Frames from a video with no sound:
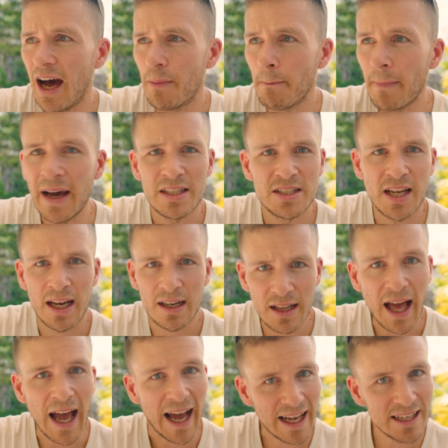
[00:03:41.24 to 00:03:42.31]
my channel
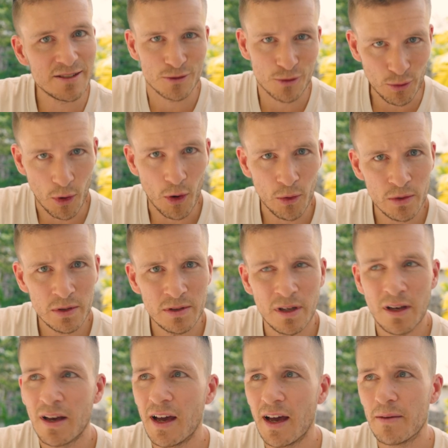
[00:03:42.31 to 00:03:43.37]
has grown,
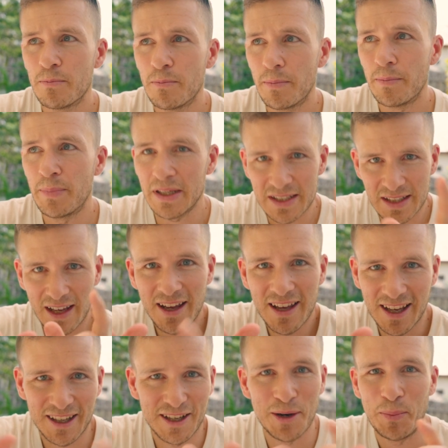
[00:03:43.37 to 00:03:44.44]
but
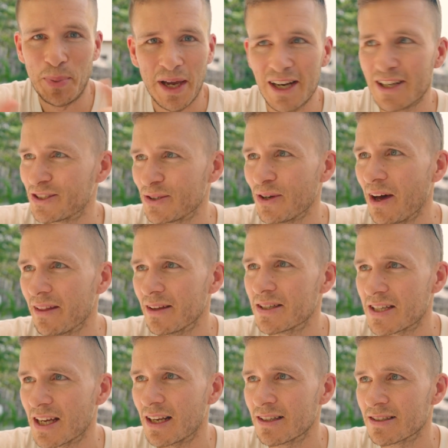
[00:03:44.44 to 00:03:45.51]
compared to other
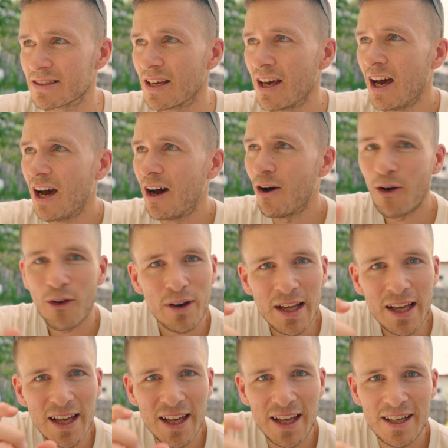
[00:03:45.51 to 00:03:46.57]
channels,
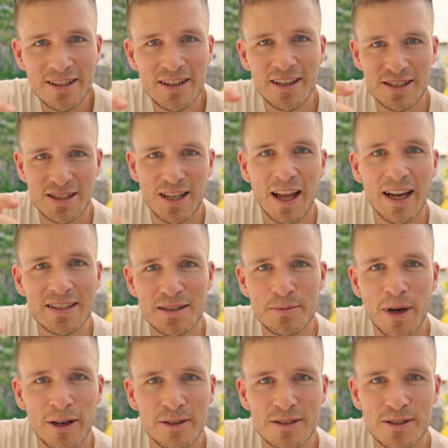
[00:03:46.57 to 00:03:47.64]
only in a slight
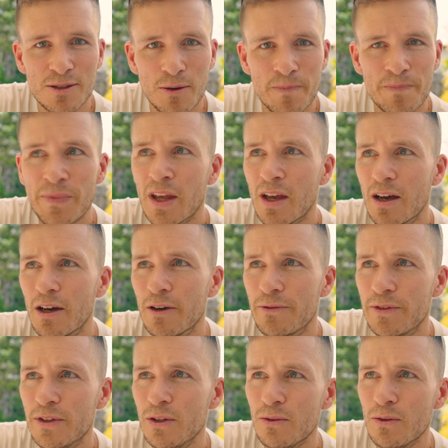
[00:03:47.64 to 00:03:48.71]
amount. So a
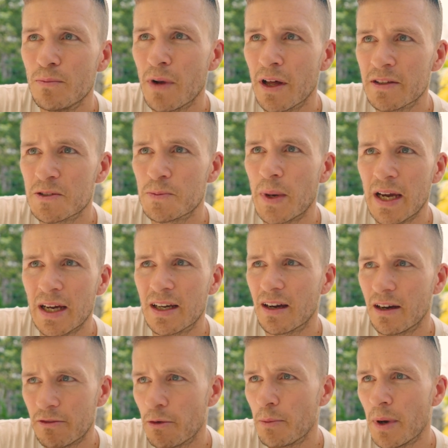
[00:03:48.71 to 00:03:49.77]
few months back,
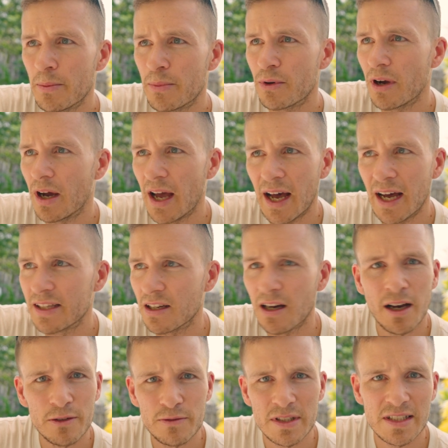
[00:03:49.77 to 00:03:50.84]
I remember I had
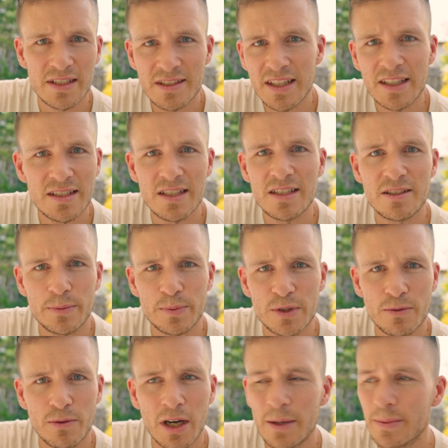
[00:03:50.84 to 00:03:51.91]
160
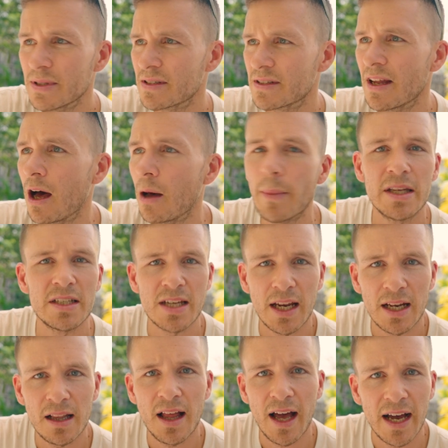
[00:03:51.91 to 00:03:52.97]
subscribers. Now my
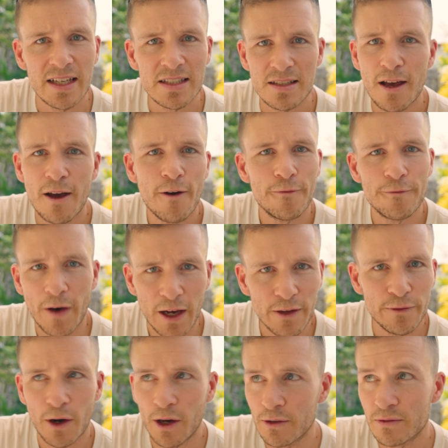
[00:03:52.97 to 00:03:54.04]
channel has
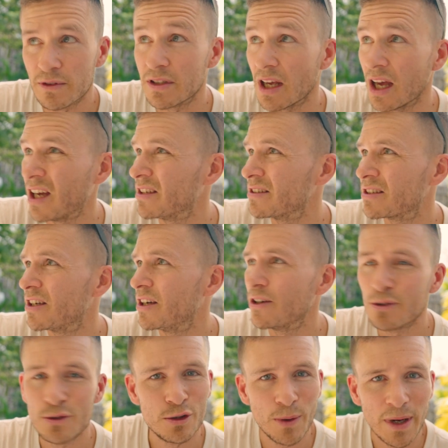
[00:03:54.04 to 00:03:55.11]

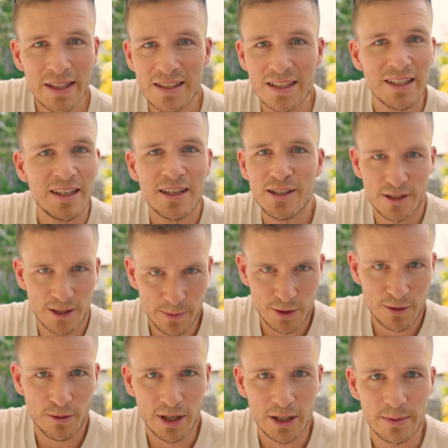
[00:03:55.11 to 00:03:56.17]
520
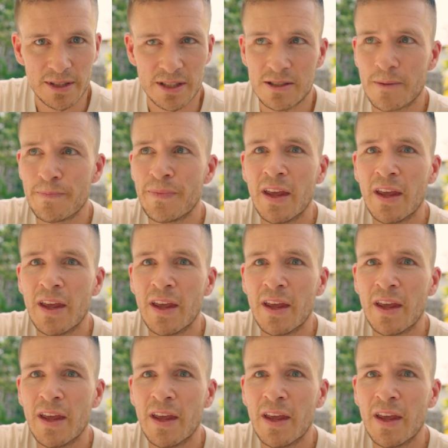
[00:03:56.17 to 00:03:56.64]
subscribers.